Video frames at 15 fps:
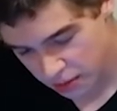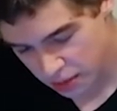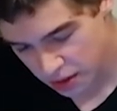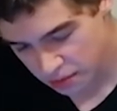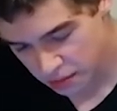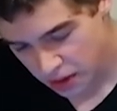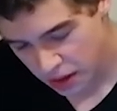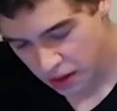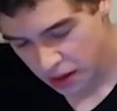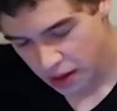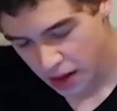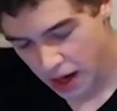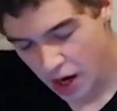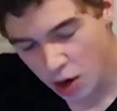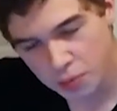mean,
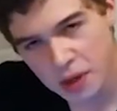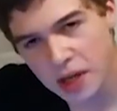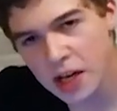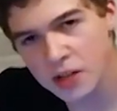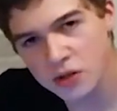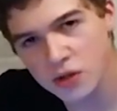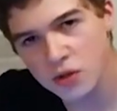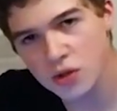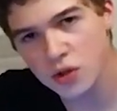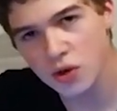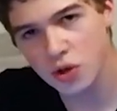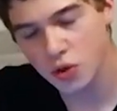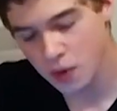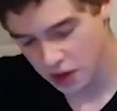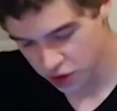I hope that answers your
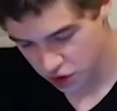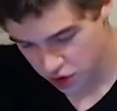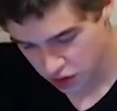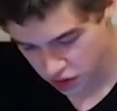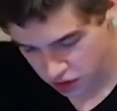question,